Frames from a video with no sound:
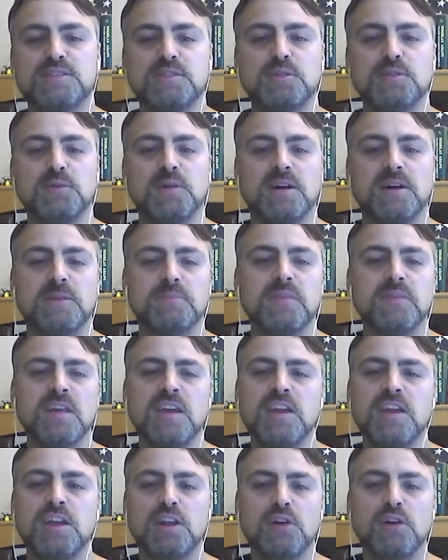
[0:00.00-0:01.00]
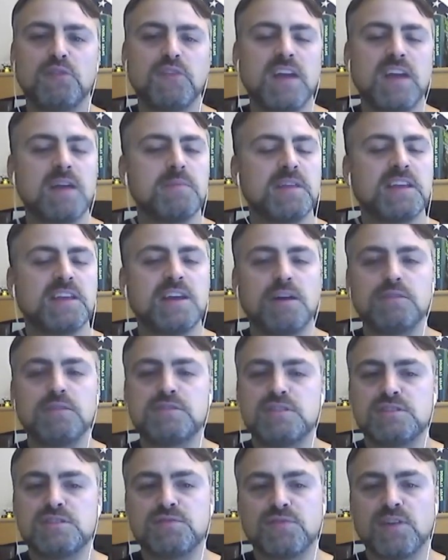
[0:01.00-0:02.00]
to, family,
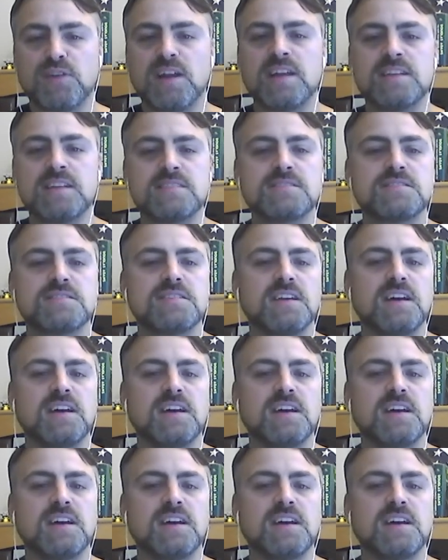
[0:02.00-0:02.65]
coaches, friends,